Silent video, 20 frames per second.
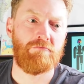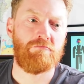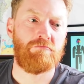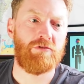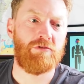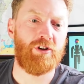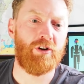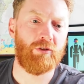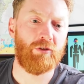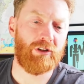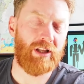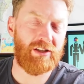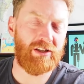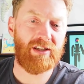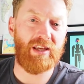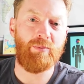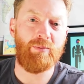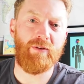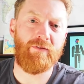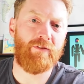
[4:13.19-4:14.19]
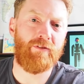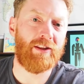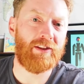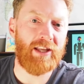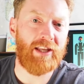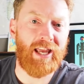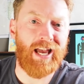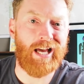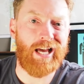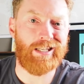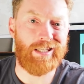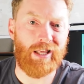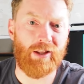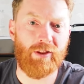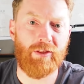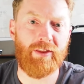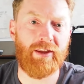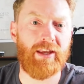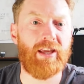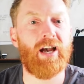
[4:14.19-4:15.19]
You know, let's keep it friendly and
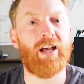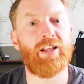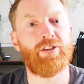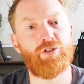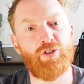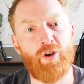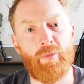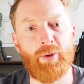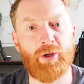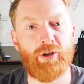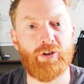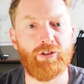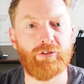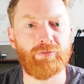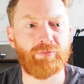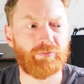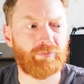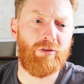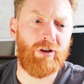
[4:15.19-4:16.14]
healthy and topical.